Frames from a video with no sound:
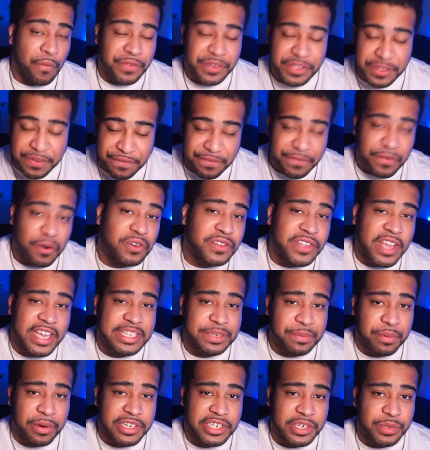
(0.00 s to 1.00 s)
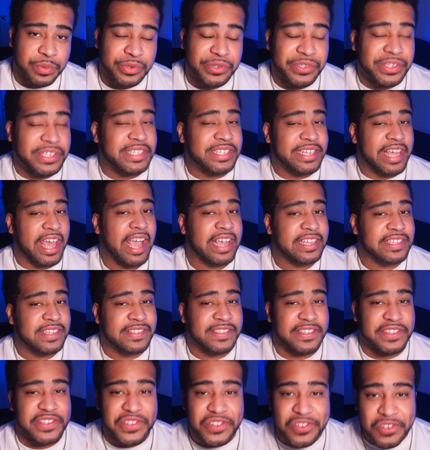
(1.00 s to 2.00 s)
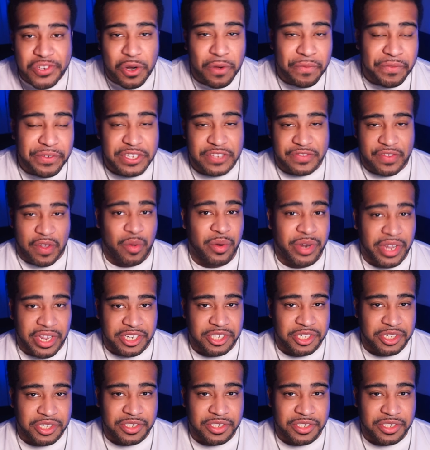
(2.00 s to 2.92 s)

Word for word: the first exploration, we're using text as a surface foundation.